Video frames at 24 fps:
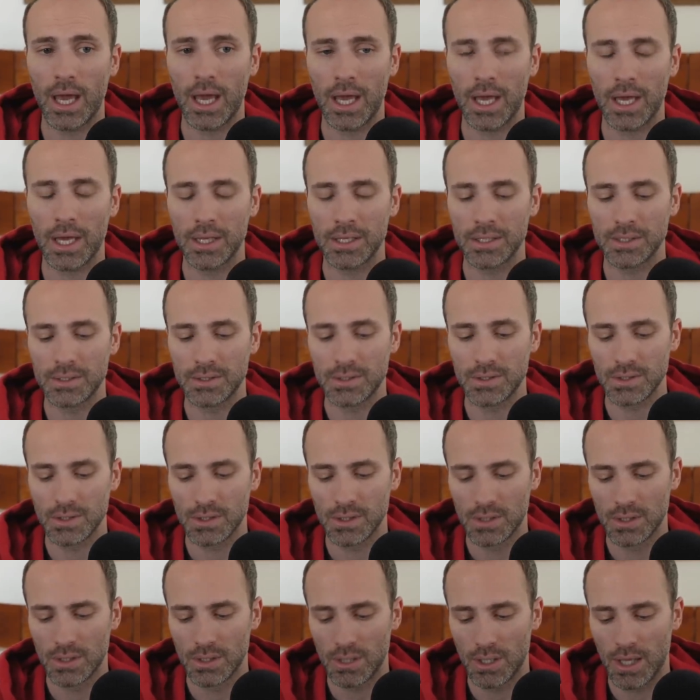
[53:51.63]
And
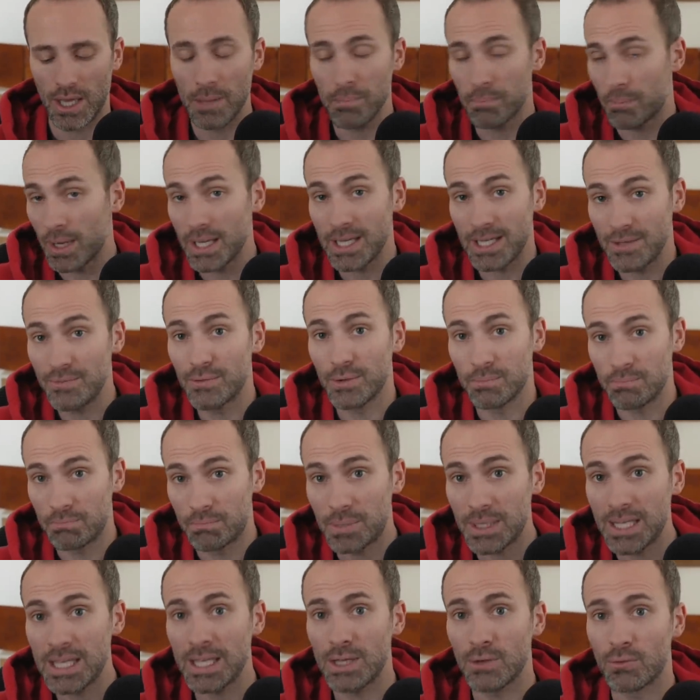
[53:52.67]
it might even
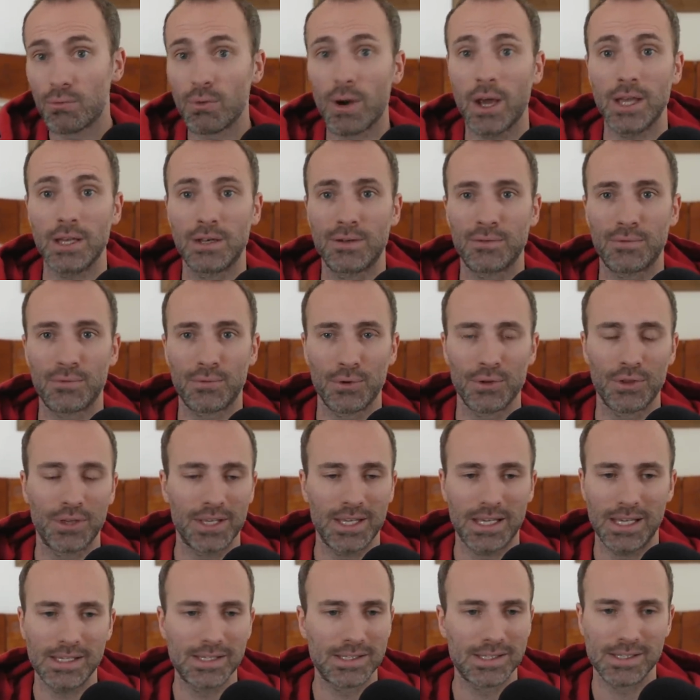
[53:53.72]
be right for
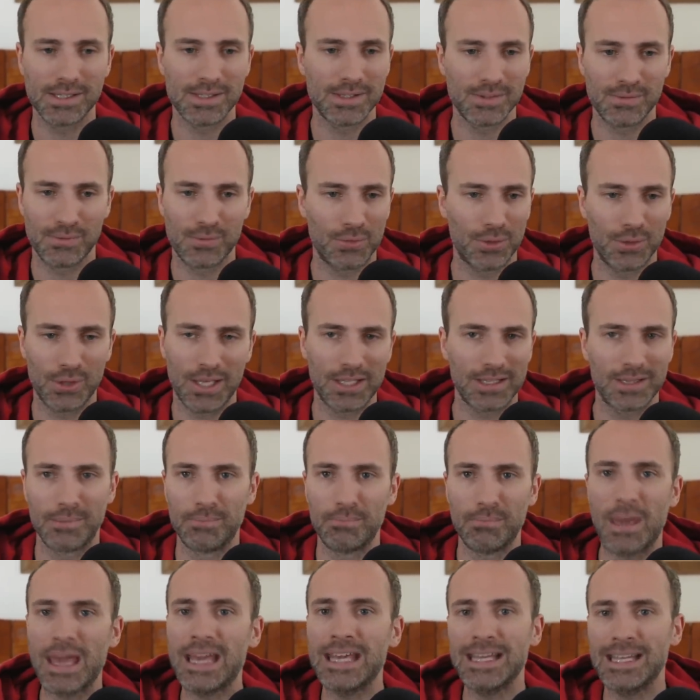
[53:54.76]
the cases, for like the
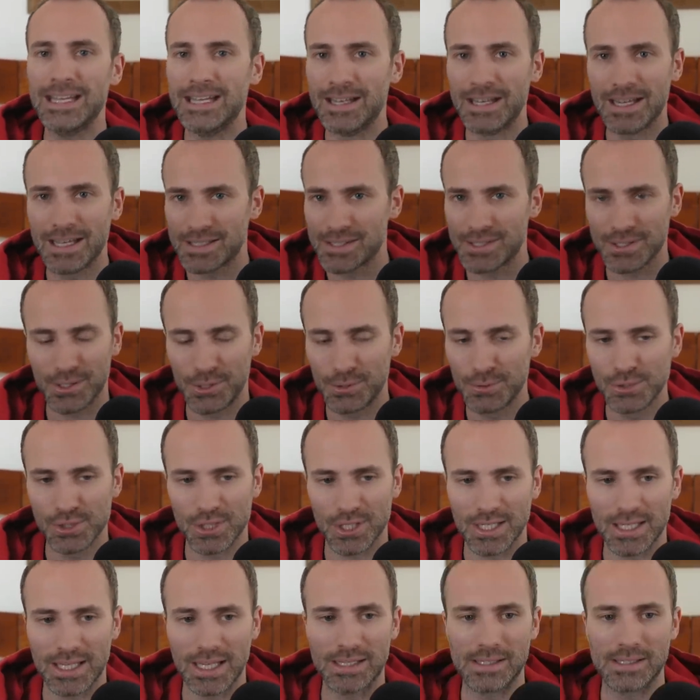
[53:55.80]
main
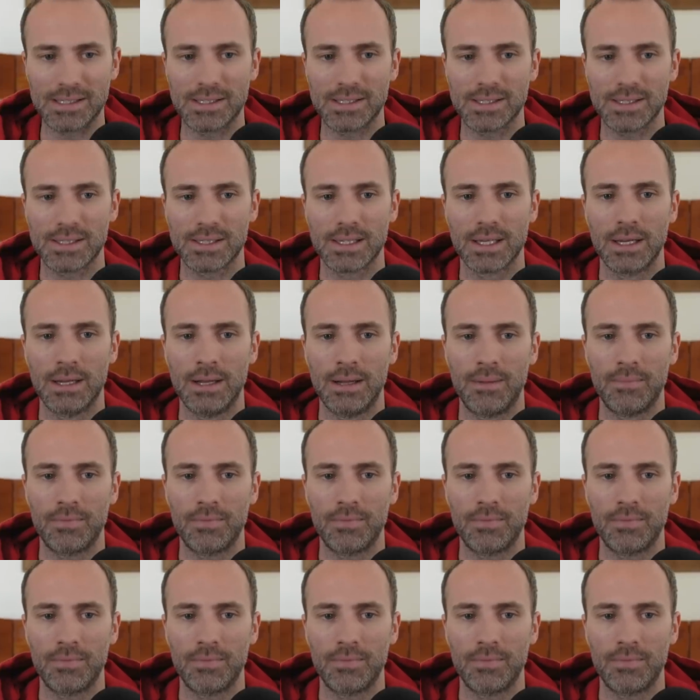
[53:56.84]
execution cases.